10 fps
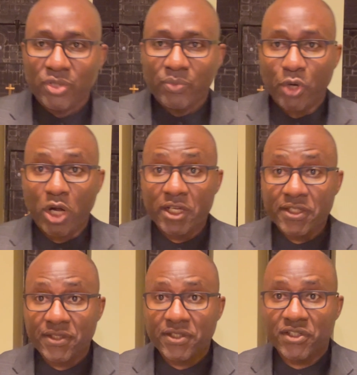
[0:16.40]
Brothers
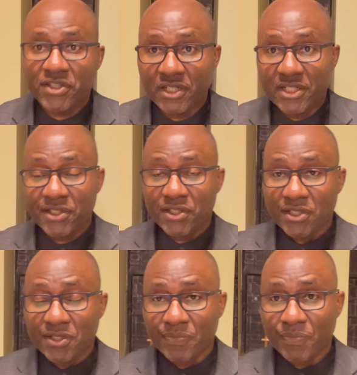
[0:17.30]
and
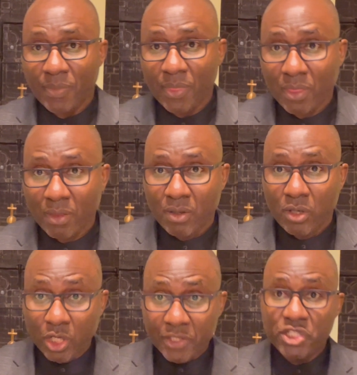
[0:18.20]
sisters,
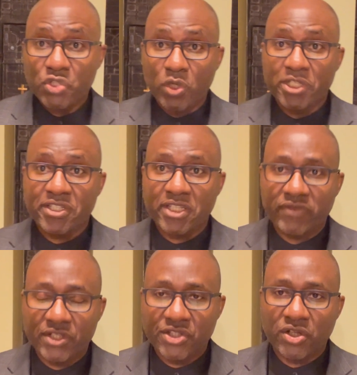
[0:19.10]
on this
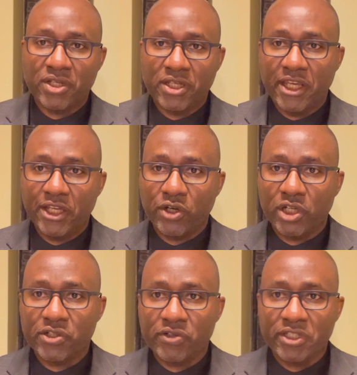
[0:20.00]
27th Sunday in
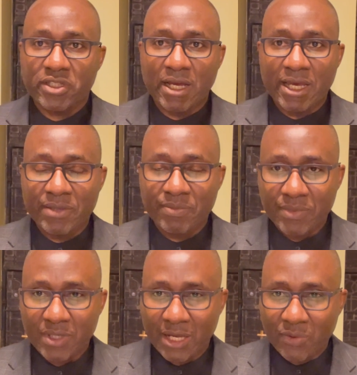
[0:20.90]
Ordinary
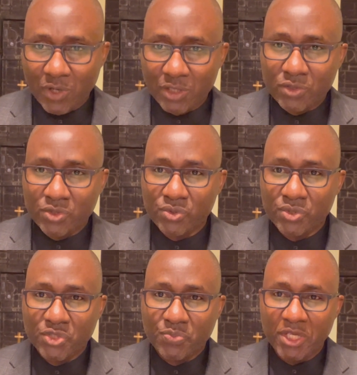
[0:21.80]
Time, I want to
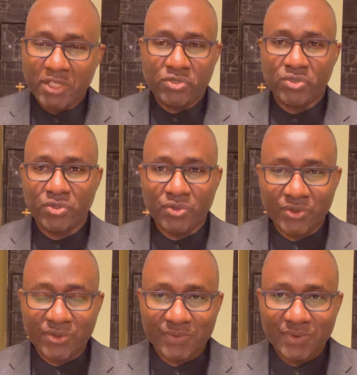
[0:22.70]
speak to
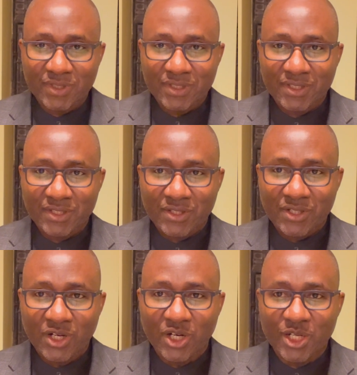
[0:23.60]
you
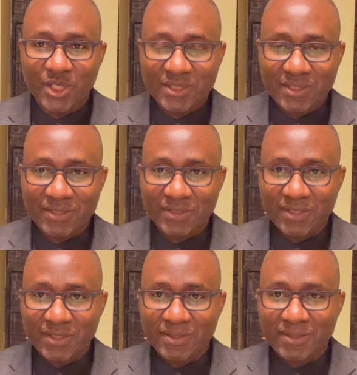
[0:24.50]
on
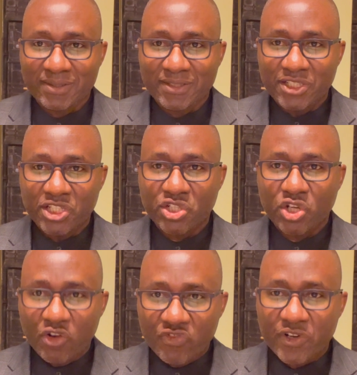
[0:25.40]

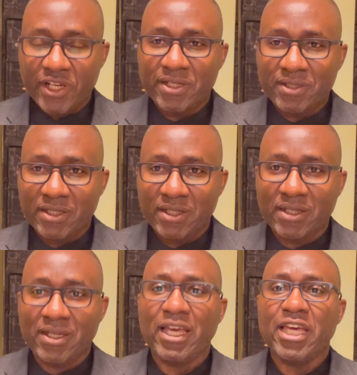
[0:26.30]
discovering
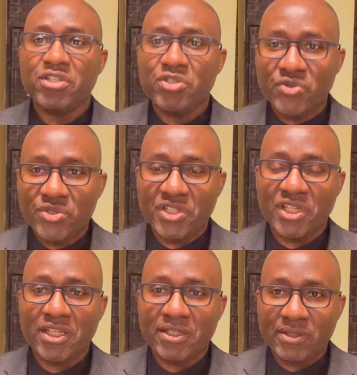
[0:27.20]
and
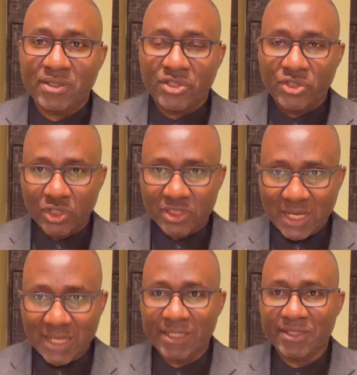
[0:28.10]
using your
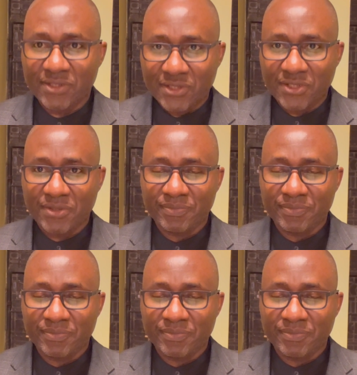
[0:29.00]
talents.